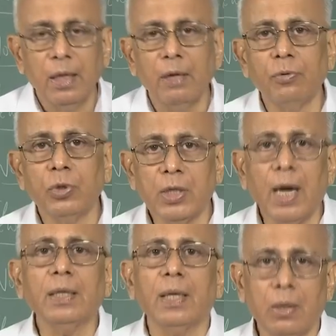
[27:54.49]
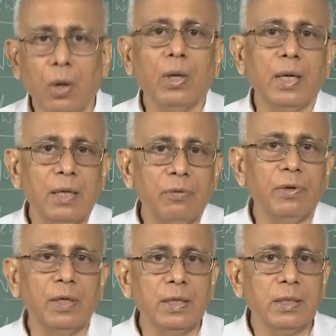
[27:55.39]
If you start the clock at
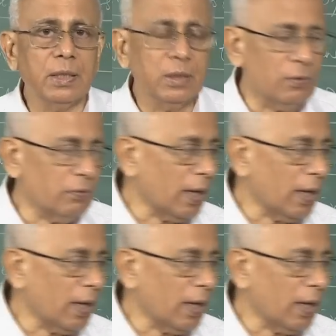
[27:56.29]
different instants of